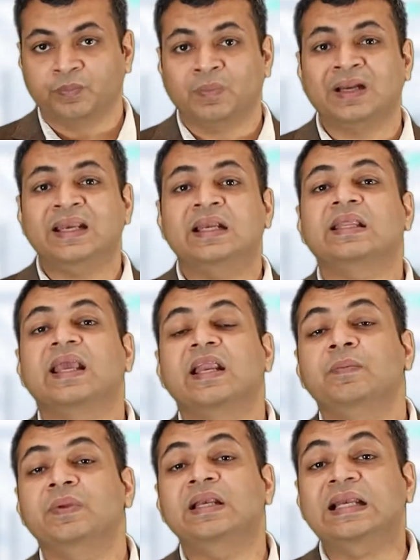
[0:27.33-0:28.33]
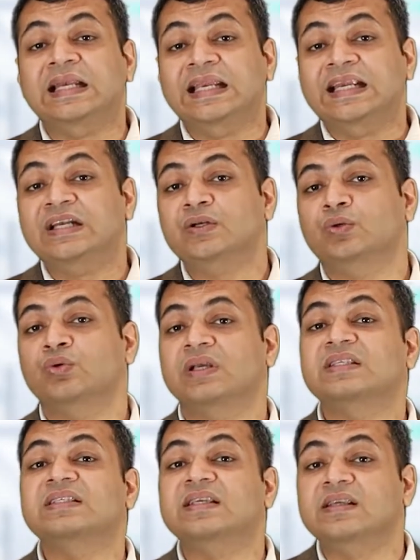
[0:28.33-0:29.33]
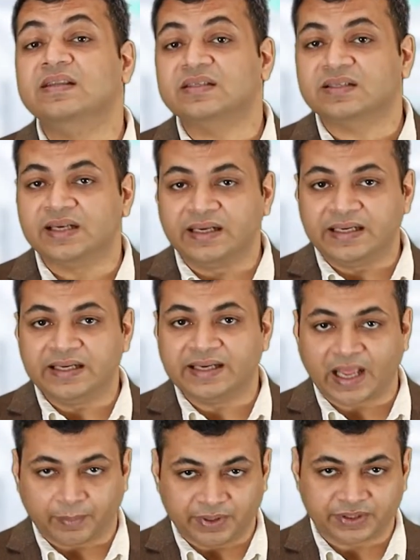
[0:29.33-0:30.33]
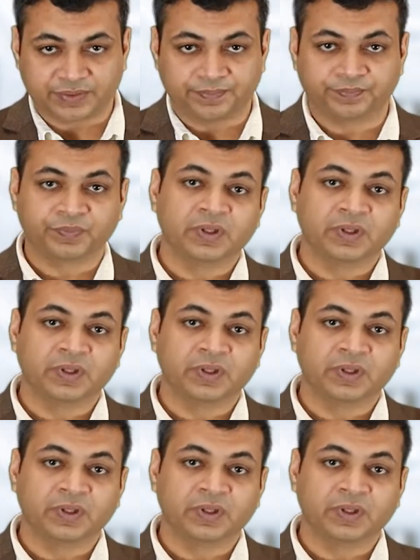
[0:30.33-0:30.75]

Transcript: but it can be lead to a serious kidney damage.